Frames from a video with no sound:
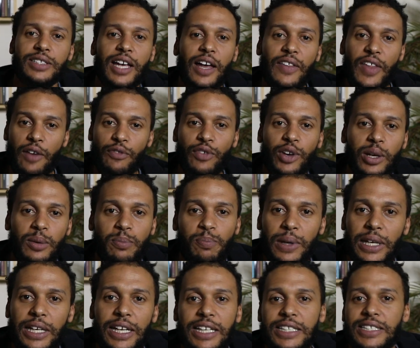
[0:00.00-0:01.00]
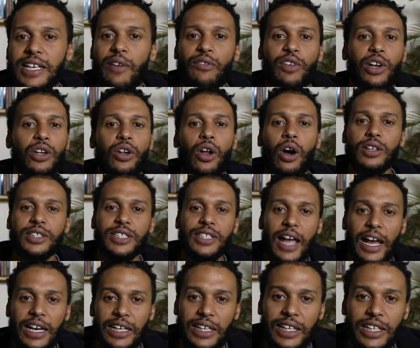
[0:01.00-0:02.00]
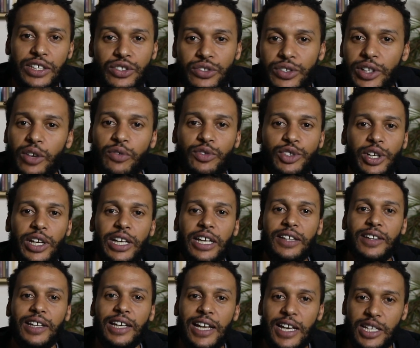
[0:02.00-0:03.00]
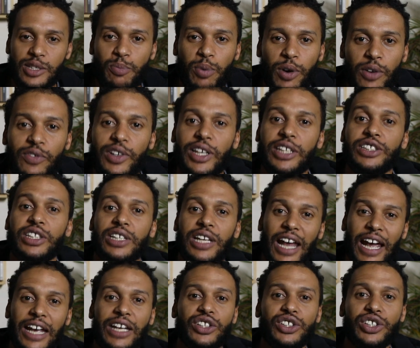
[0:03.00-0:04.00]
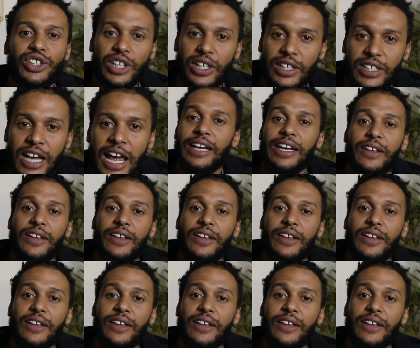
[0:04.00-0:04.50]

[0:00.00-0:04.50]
South African police have a long-standing history of treating the less privileged like shit.